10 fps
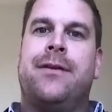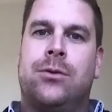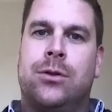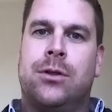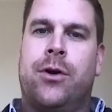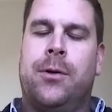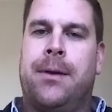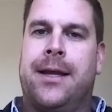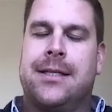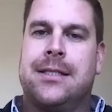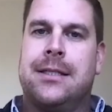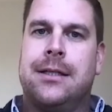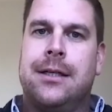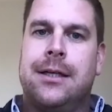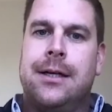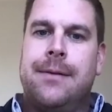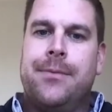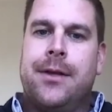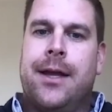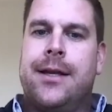to the workplace.
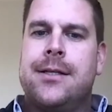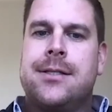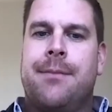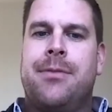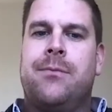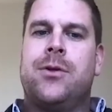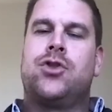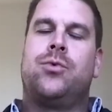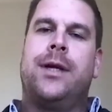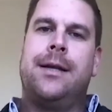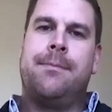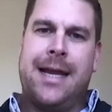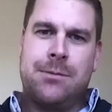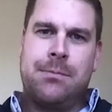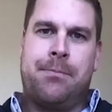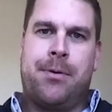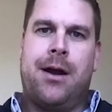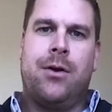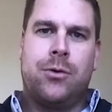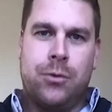And this is something which really makes me
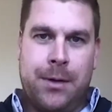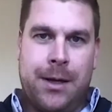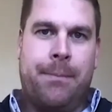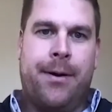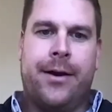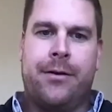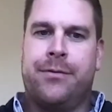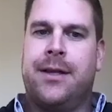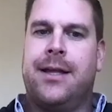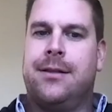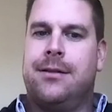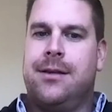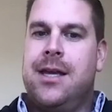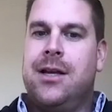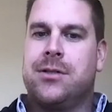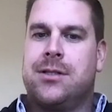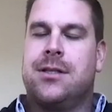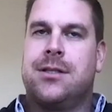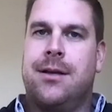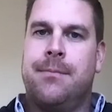proud to being part of that
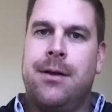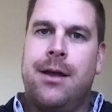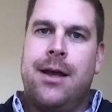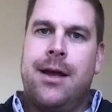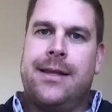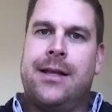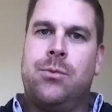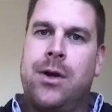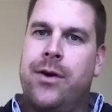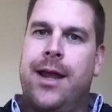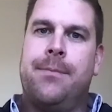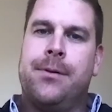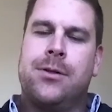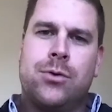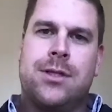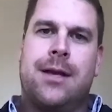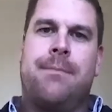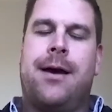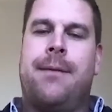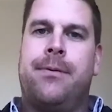ecosystem that we are able to step
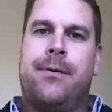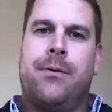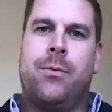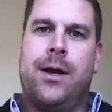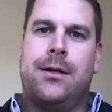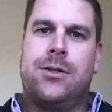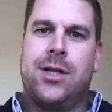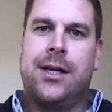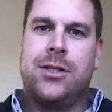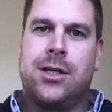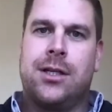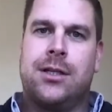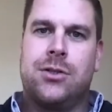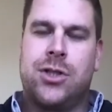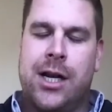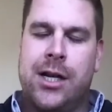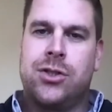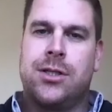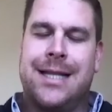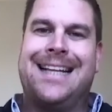up when
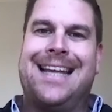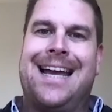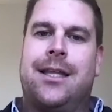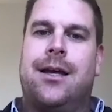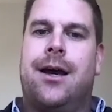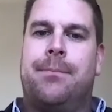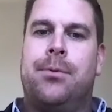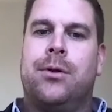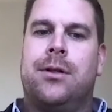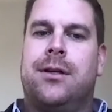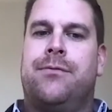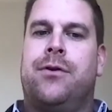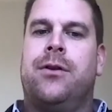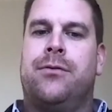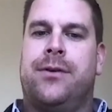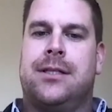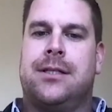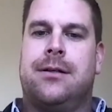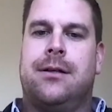challenges like that are put in front of us.